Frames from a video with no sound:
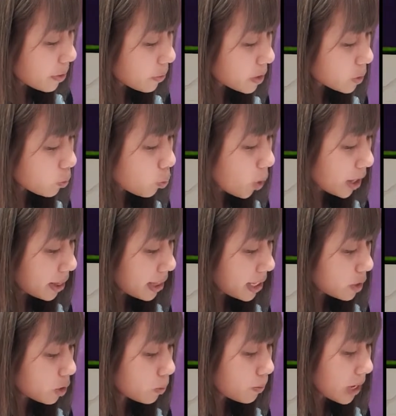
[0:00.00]
was one
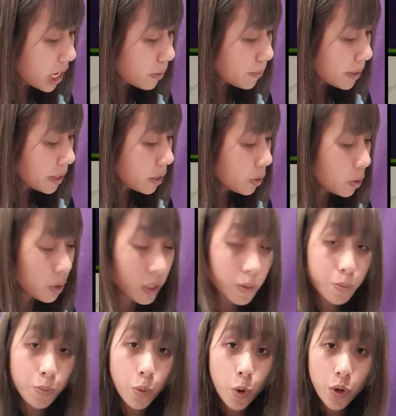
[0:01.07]
little baby who was
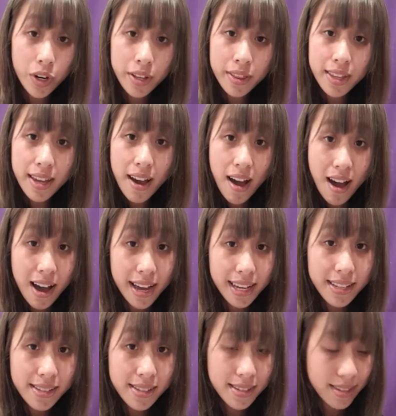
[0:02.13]
born on the
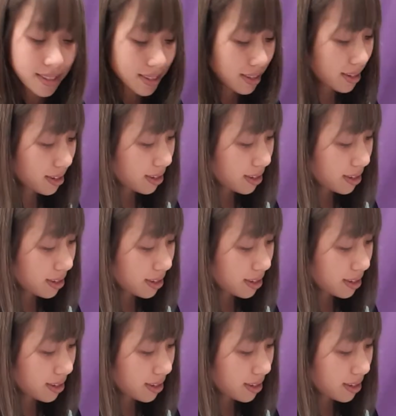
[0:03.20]
ice,